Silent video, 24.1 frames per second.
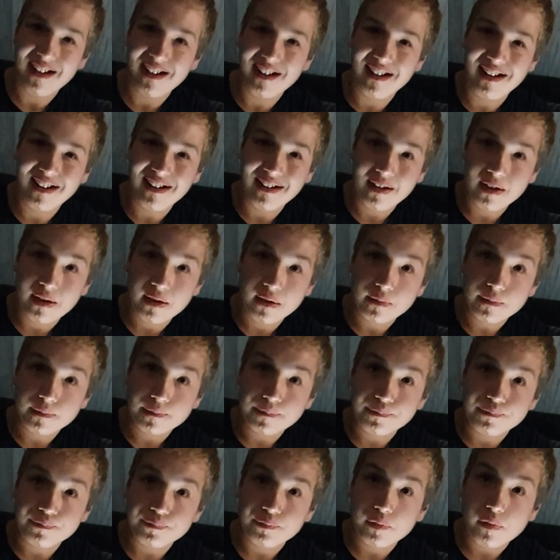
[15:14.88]
No, what have you done
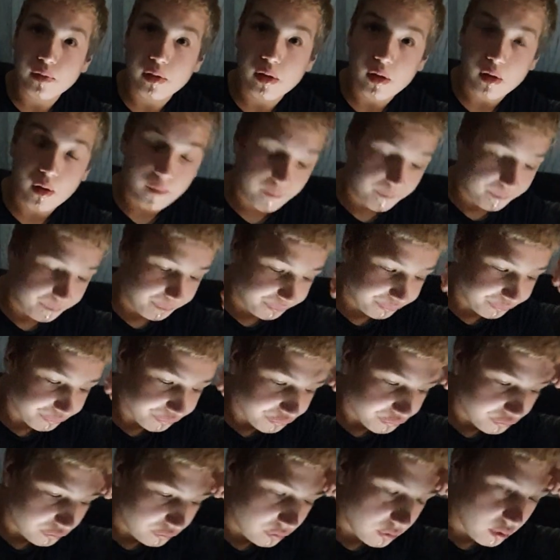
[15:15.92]
all day? What have you done all
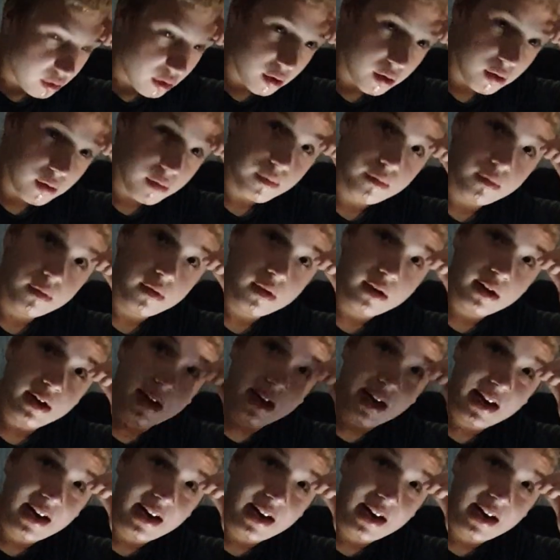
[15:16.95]
day apart from PE?